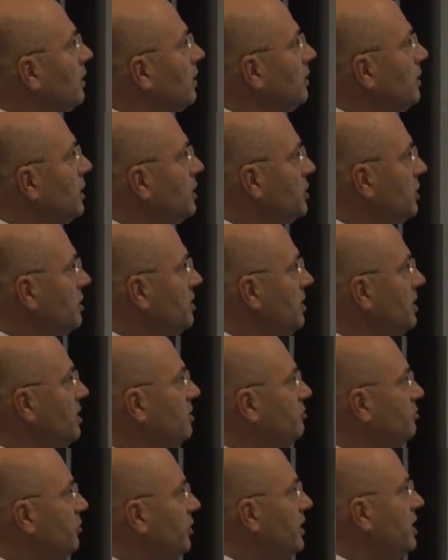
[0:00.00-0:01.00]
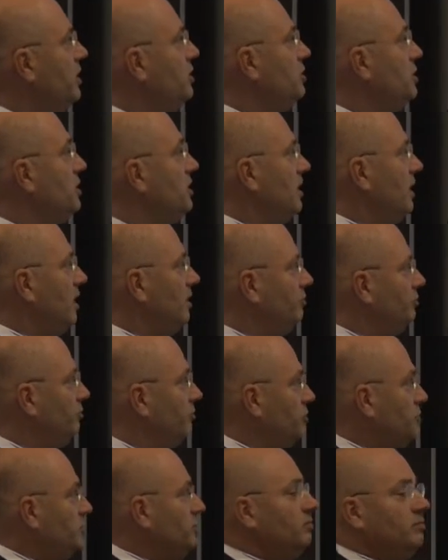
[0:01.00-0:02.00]
There's a need for easy and
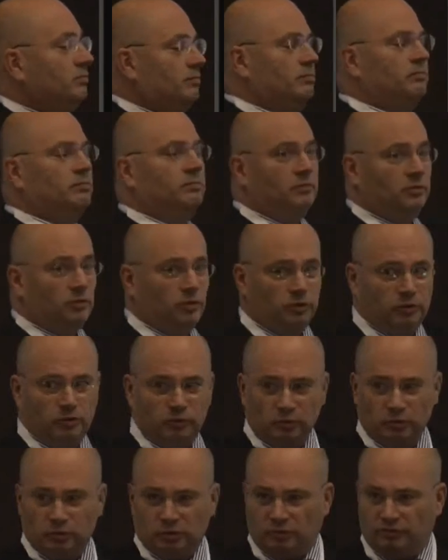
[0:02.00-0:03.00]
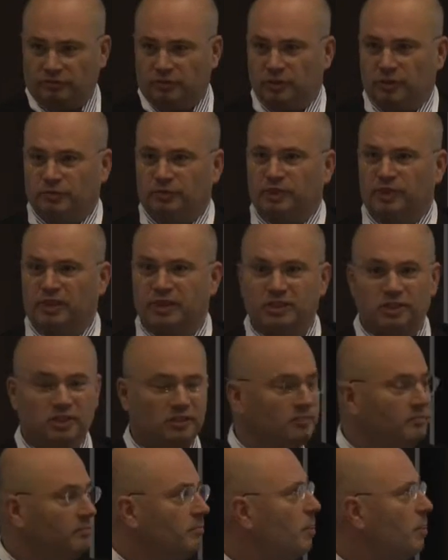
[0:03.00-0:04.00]
fun to use the visualization